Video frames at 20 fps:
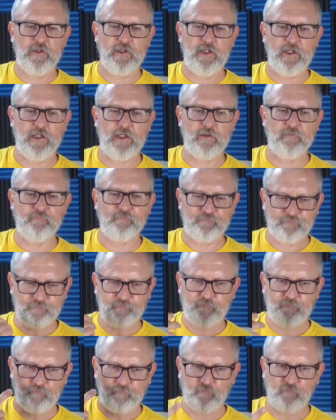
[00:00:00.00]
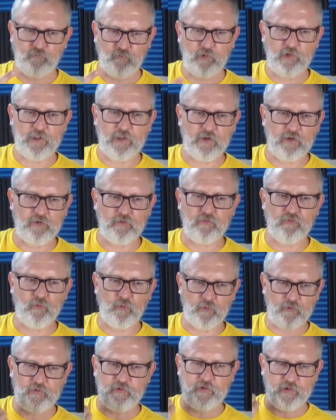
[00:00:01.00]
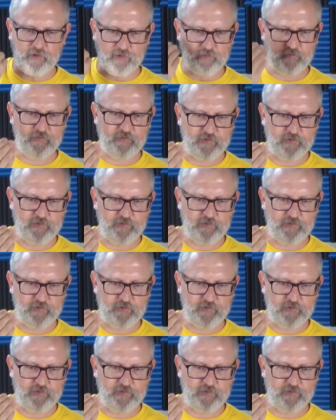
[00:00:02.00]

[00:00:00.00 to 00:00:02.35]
and I'm really looking forward to